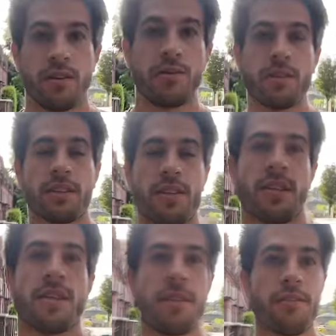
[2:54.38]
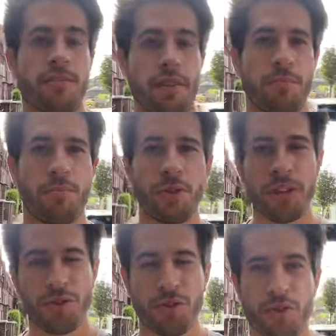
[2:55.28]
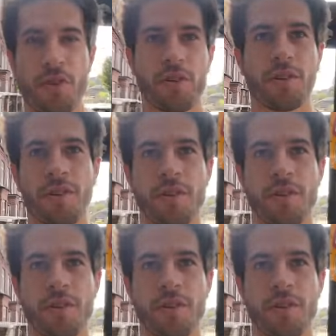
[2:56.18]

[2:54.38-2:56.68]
all right, now for a pretty short walk to the